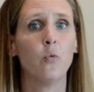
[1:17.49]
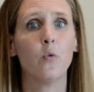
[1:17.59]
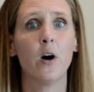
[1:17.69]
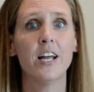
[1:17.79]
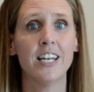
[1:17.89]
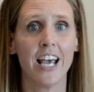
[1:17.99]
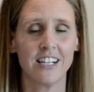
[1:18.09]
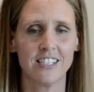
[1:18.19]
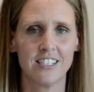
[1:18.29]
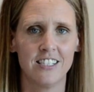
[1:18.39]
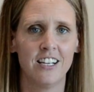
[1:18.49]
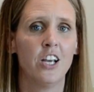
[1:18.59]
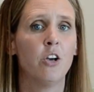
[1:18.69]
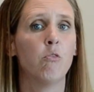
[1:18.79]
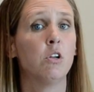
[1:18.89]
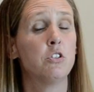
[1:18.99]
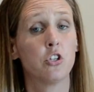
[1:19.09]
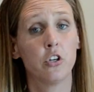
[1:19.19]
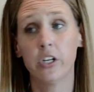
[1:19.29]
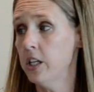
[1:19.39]
What next? Well,
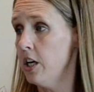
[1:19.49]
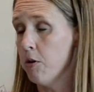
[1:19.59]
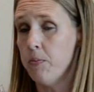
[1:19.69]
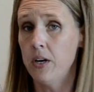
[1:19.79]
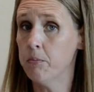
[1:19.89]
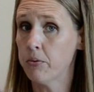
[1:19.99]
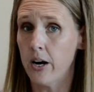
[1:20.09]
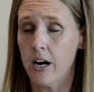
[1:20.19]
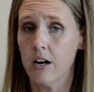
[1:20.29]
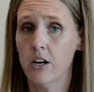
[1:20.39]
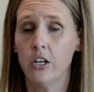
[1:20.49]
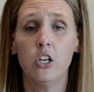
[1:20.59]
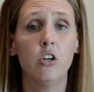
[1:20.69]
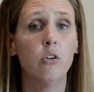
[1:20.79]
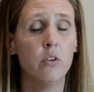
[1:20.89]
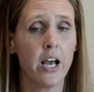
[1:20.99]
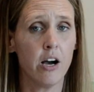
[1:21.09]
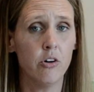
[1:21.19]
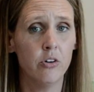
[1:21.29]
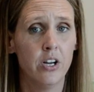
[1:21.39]
during the opening prayer, you
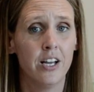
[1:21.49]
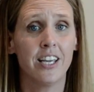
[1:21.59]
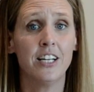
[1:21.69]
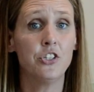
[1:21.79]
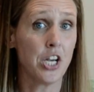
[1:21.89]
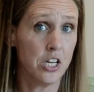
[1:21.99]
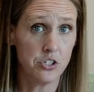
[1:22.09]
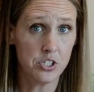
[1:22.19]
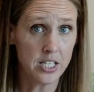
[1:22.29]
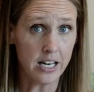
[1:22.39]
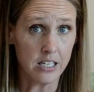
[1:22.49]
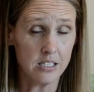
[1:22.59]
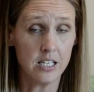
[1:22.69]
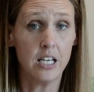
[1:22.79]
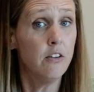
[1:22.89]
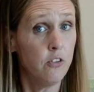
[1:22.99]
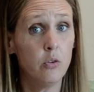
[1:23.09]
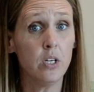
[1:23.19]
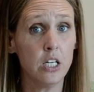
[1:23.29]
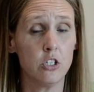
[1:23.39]
now can change your settings if you
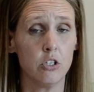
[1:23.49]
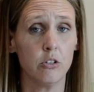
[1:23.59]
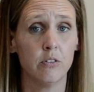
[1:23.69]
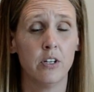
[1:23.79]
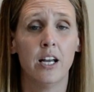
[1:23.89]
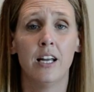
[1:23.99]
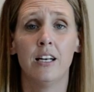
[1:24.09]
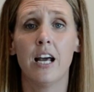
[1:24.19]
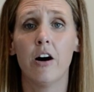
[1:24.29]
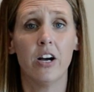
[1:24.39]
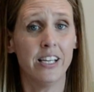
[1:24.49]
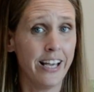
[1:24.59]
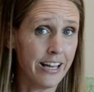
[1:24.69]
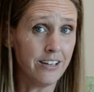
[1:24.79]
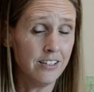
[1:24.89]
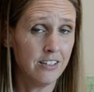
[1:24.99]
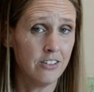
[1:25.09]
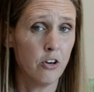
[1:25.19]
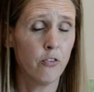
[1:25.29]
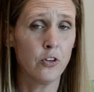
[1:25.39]
need to. Now again,
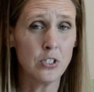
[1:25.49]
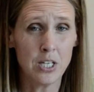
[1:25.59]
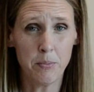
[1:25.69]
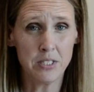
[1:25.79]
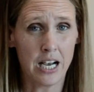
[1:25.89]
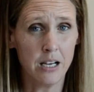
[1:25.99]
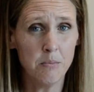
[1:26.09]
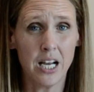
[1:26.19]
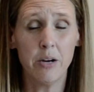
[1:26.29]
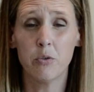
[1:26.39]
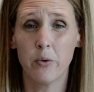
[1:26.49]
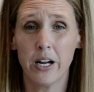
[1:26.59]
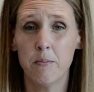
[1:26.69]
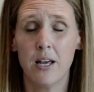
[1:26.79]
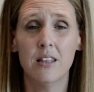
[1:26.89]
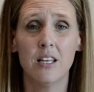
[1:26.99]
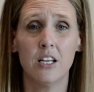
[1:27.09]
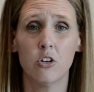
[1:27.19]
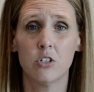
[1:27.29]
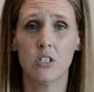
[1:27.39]
your first couple times, I would recommend
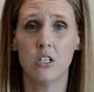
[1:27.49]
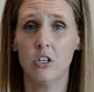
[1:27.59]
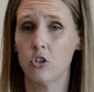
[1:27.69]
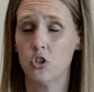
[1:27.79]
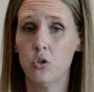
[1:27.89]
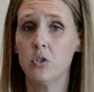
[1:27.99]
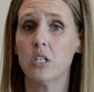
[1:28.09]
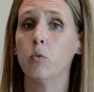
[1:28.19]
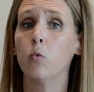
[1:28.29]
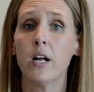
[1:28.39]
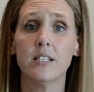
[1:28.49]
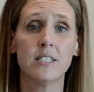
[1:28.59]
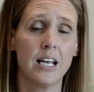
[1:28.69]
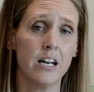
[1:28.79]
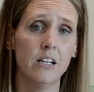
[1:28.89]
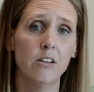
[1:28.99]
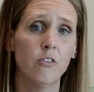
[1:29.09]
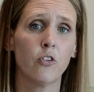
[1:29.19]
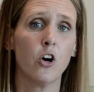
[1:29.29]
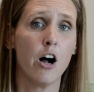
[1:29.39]
that you're choosing one setting
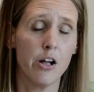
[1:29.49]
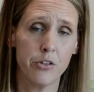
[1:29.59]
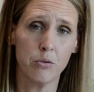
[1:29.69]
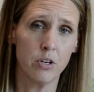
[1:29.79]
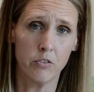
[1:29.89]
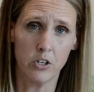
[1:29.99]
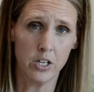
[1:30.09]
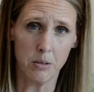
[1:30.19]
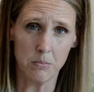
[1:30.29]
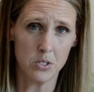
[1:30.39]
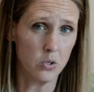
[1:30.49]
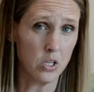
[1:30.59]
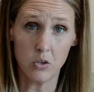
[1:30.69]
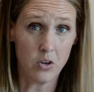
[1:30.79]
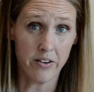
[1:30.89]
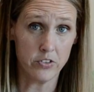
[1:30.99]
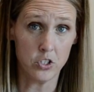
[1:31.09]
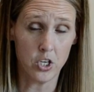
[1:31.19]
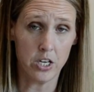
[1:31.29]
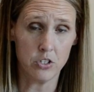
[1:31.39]
for all three of your hymns so that you don't have to
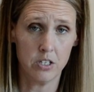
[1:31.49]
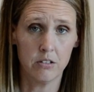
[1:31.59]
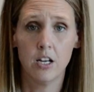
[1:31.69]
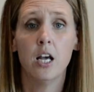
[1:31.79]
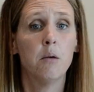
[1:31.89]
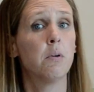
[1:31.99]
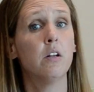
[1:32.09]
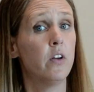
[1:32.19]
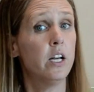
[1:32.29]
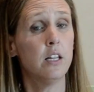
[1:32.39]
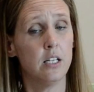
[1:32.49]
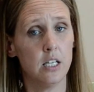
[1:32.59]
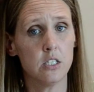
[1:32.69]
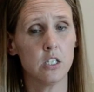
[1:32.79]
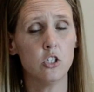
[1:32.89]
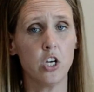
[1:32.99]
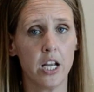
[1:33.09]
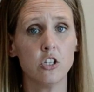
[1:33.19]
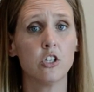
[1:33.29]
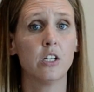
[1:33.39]
change it. But if anything needs to
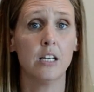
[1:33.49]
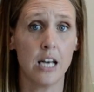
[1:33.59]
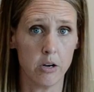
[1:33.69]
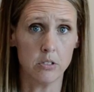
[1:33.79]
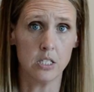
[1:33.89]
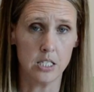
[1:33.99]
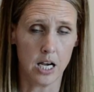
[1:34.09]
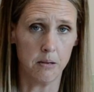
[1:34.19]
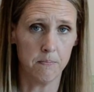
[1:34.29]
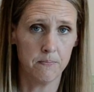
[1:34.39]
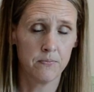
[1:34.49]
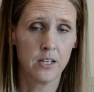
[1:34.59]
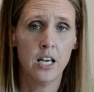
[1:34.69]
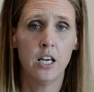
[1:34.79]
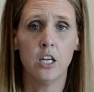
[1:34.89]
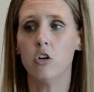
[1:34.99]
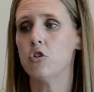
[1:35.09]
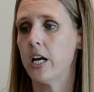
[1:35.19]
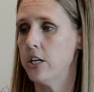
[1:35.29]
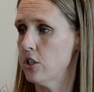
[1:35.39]
change, now's the time. You
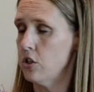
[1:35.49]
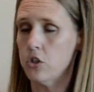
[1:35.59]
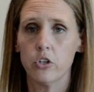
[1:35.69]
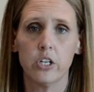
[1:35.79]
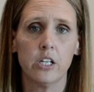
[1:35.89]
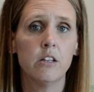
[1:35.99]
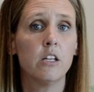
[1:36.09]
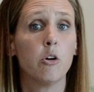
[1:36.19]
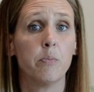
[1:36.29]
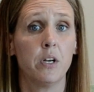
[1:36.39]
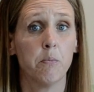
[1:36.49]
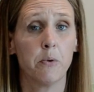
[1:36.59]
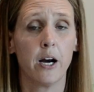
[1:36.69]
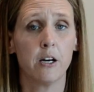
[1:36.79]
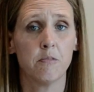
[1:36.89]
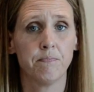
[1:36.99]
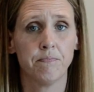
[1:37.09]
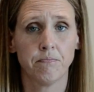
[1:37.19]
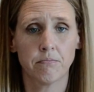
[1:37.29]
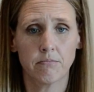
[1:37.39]
change it during the opening prayer.
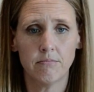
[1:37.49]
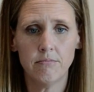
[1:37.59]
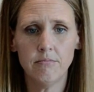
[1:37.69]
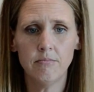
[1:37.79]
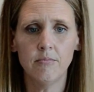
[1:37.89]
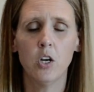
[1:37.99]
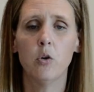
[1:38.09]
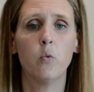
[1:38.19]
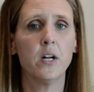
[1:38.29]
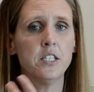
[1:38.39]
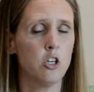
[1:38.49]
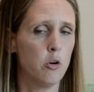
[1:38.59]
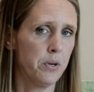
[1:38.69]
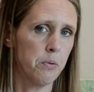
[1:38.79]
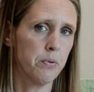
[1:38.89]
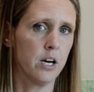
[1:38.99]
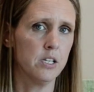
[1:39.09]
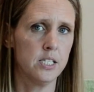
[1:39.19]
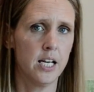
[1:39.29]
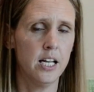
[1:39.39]
Once the opening prayer
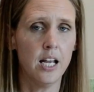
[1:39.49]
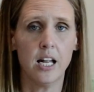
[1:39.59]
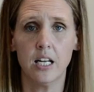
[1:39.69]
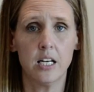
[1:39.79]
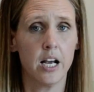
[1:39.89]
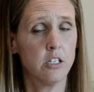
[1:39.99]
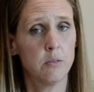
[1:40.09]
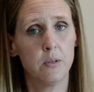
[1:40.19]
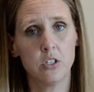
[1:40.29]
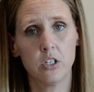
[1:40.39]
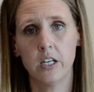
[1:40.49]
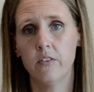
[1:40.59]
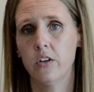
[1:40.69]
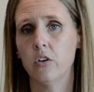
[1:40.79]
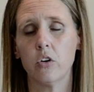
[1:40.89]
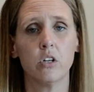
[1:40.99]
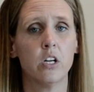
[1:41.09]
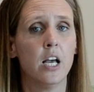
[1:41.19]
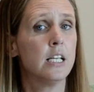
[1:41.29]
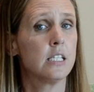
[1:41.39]
is done and the announcements are given, or
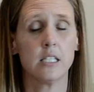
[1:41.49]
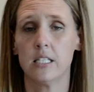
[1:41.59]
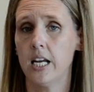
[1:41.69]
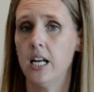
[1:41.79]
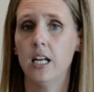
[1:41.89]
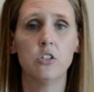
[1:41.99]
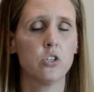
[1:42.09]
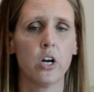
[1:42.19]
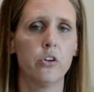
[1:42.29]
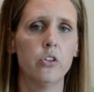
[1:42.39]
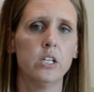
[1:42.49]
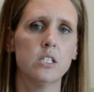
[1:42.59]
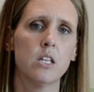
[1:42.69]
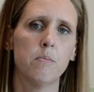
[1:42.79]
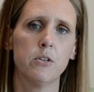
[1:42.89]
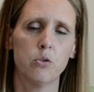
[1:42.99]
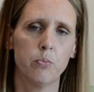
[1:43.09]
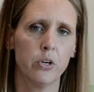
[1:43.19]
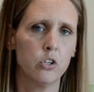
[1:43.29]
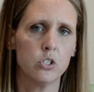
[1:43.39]
sustainings or other things that the
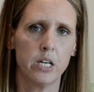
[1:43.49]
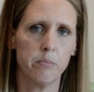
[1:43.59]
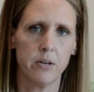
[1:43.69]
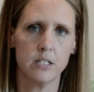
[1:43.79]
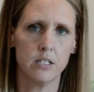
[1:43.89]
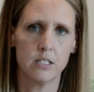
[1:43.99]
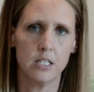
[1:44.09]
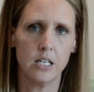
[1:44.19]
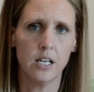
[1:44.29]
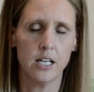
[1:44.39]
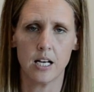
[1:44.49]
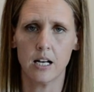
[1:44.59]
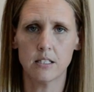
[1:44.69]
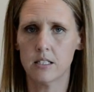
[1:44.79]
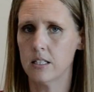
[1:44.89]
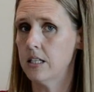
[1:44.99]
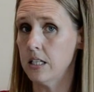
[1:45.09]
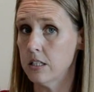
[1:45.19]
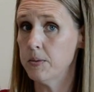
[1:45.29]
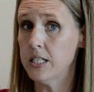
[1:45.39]
bishopric or stake presidency has asked that
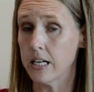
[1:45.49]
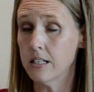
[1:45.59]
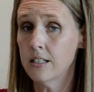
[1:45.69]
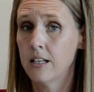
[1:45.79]
need to be done,